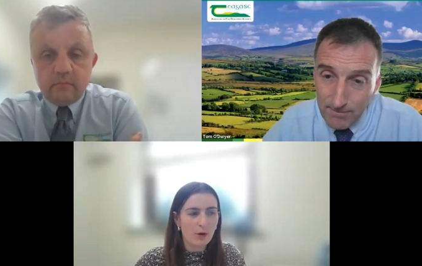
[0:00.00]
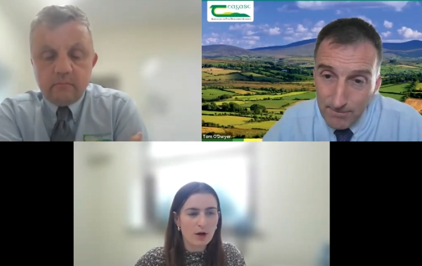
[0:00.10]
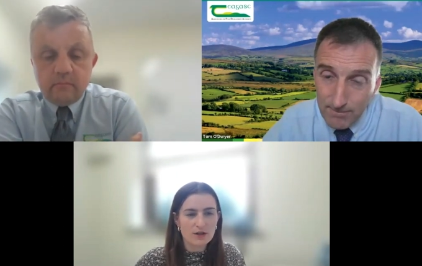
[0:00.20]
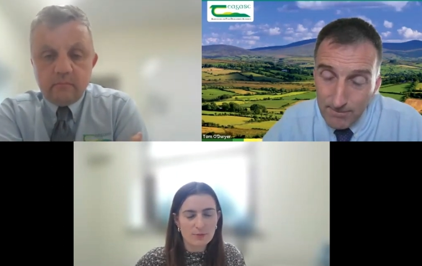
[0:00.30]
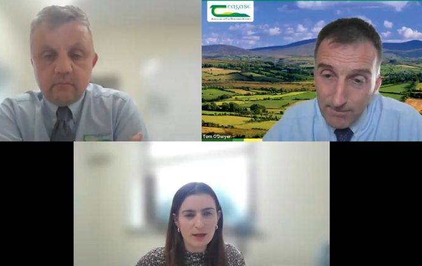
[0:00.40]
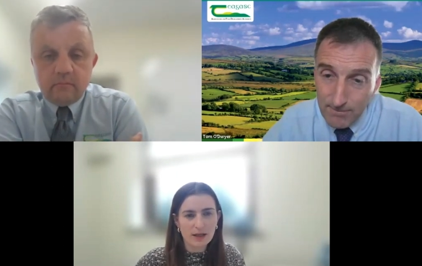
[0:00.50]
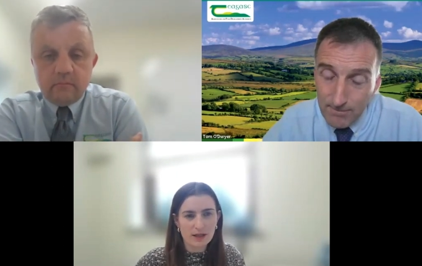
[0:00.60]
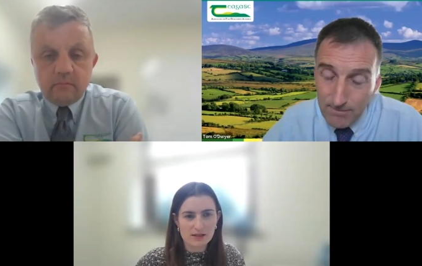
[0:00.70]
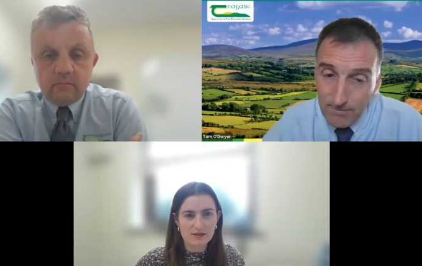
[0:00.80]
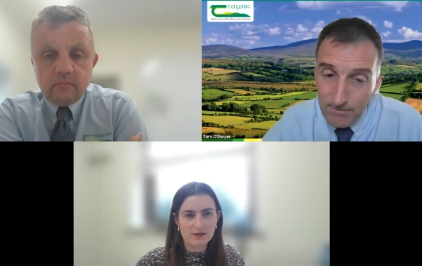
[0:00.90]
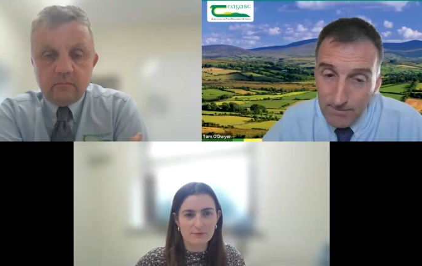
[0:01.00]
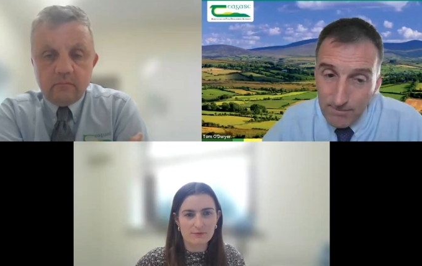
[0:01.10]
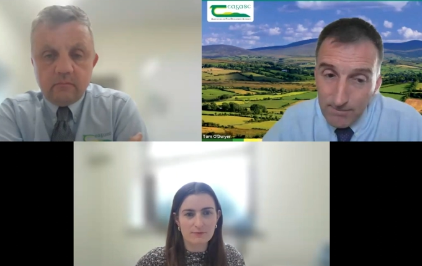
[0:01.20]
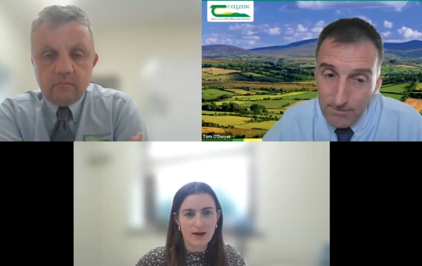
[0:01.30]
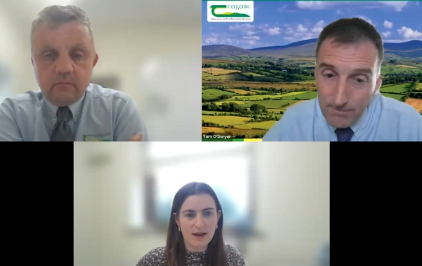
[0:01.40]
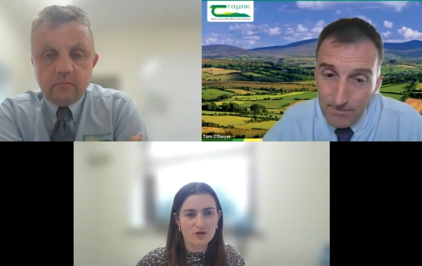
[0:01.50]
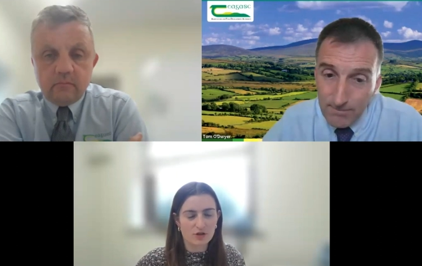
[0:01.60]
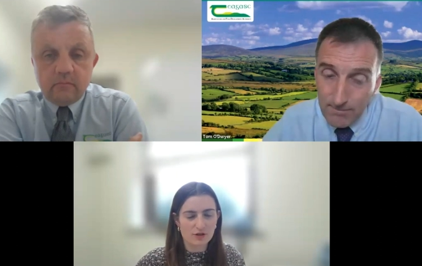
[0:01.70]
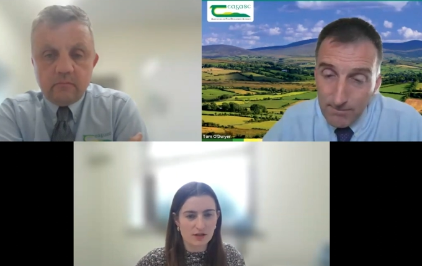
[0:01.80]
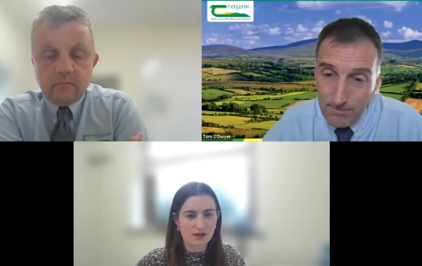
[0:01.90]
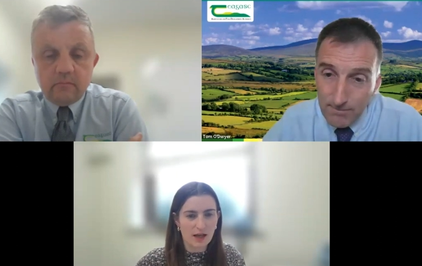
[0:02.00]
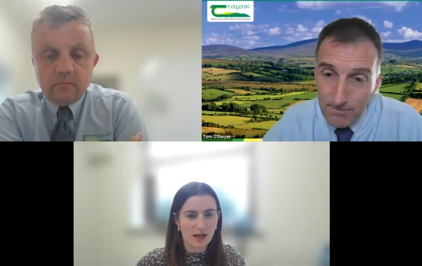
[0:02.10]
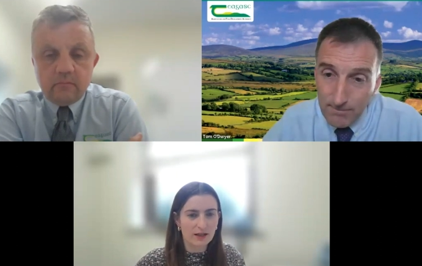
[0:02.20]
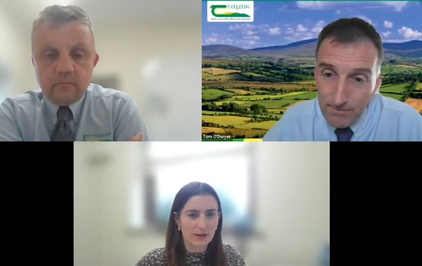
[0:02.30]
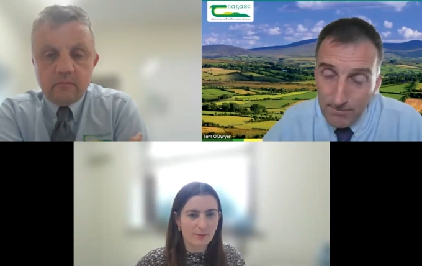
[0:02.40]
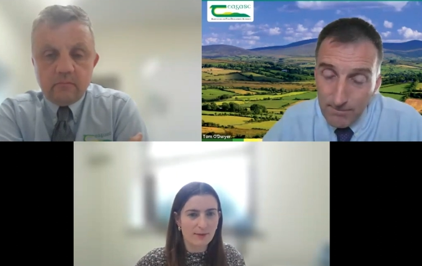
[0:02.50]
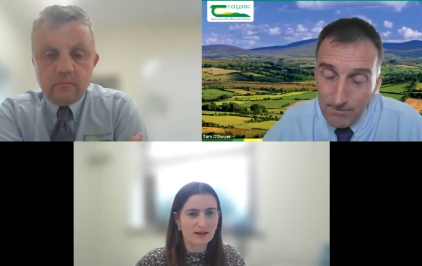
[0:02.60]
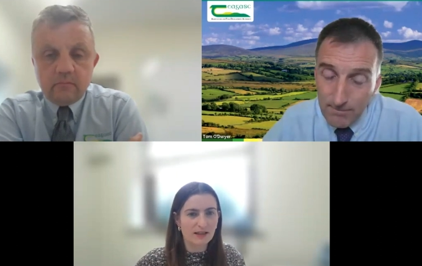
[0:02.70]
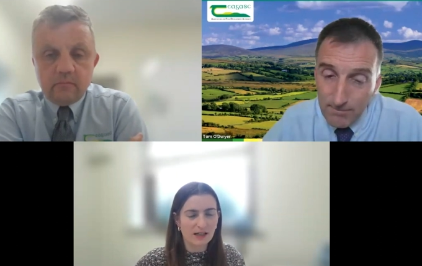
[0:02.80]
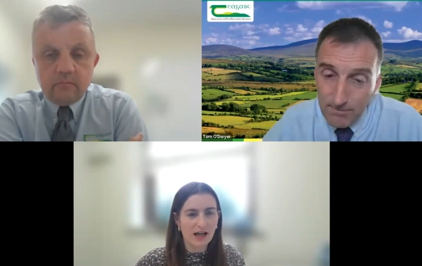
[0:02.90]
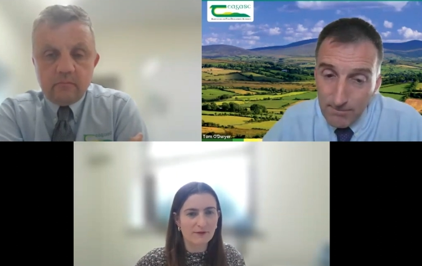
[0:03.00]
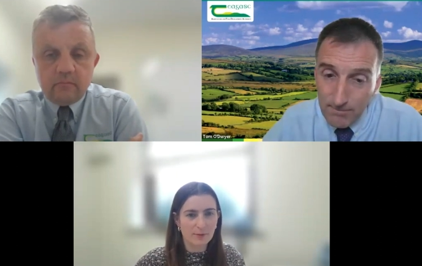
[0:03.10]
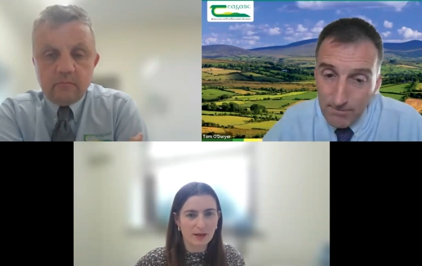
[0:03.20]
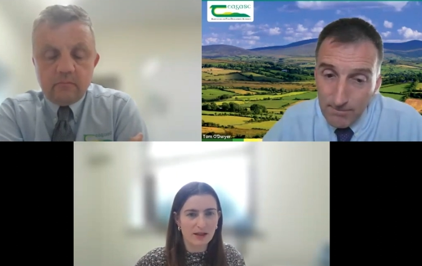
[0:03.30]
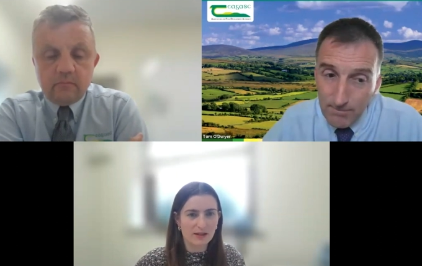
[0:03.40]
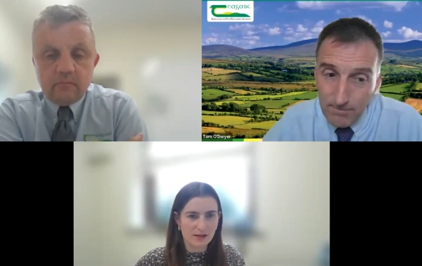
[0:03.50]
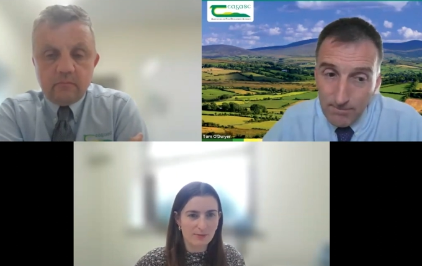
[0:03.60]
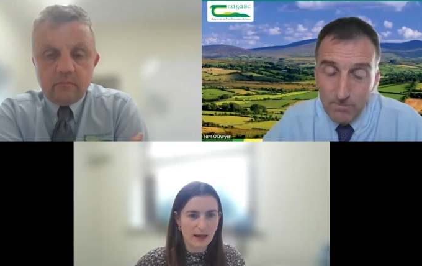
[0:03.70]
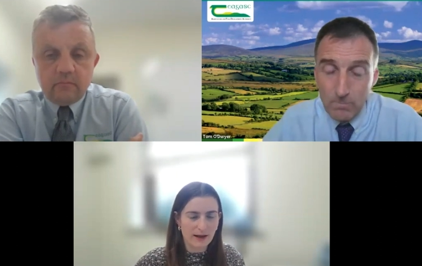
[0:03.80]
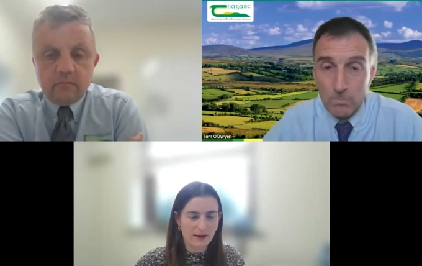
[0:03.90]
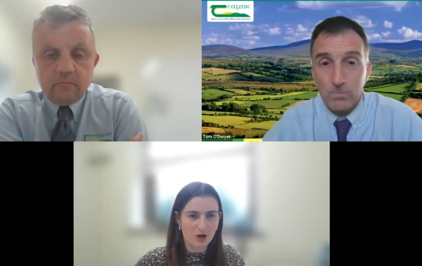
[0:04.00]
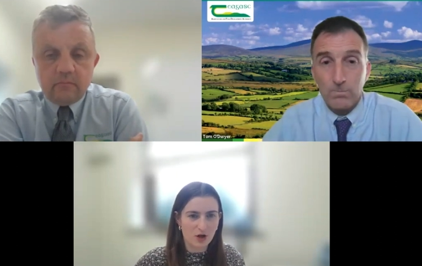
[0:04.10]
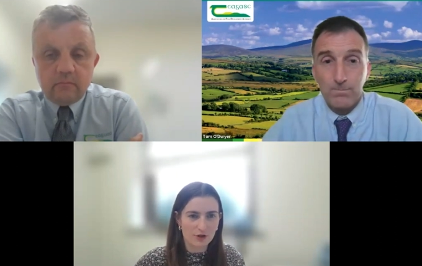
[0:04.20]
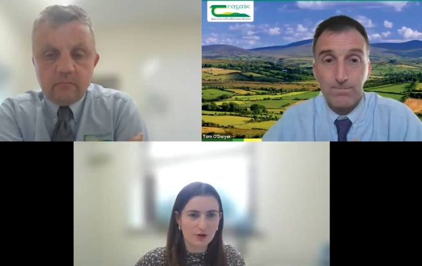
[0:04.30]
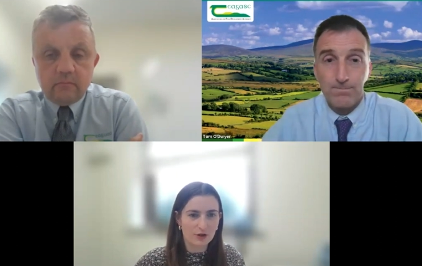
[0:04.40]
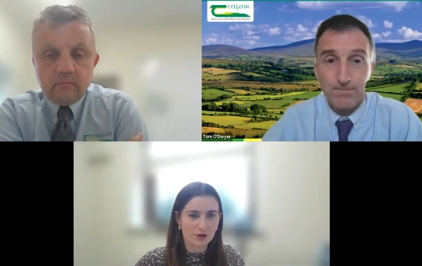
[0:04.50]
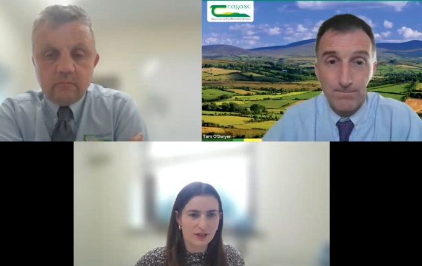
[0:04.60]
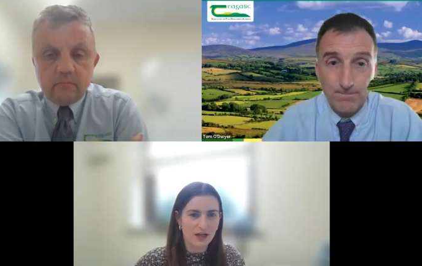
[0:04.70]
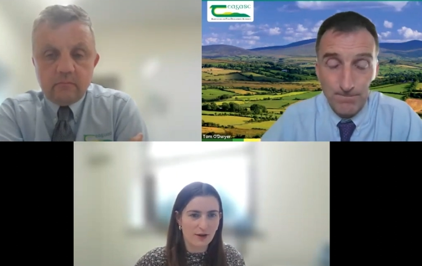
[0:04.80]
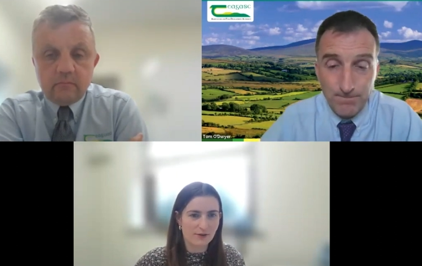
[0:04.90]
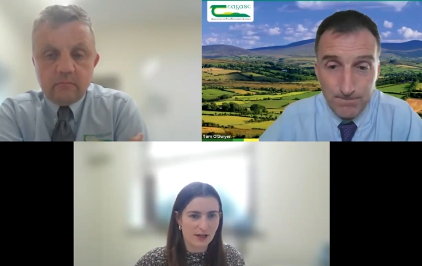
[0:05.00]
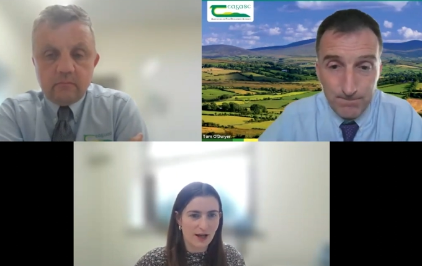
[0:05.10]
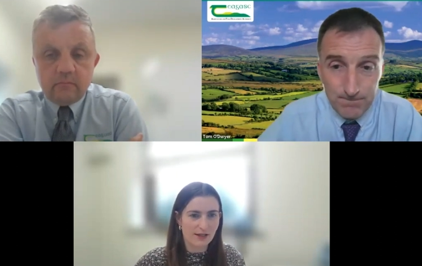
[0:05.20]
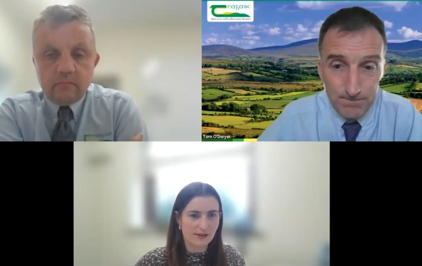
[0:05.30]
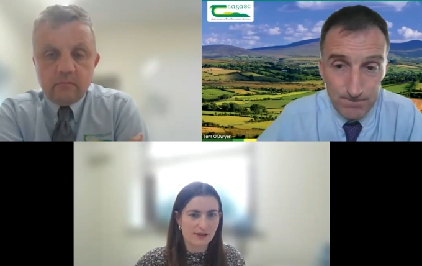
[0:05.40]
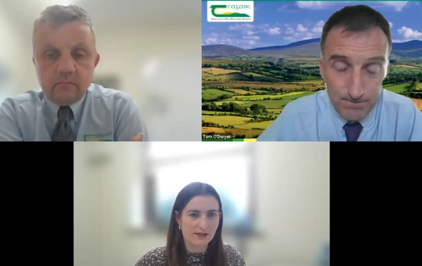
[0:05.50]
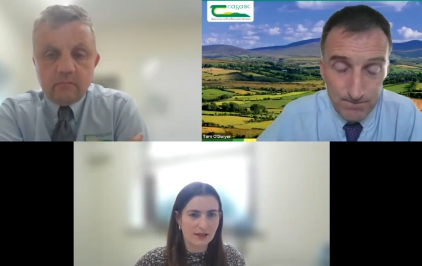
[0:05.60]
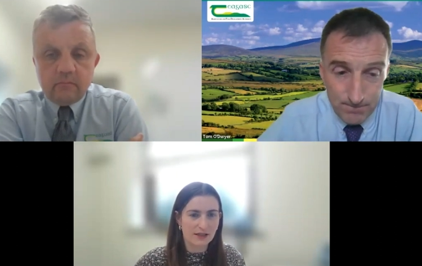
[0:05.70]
Speaker 1: What are the biggest measures that they can implement that'll have the biggest impact on their greenhouse gases that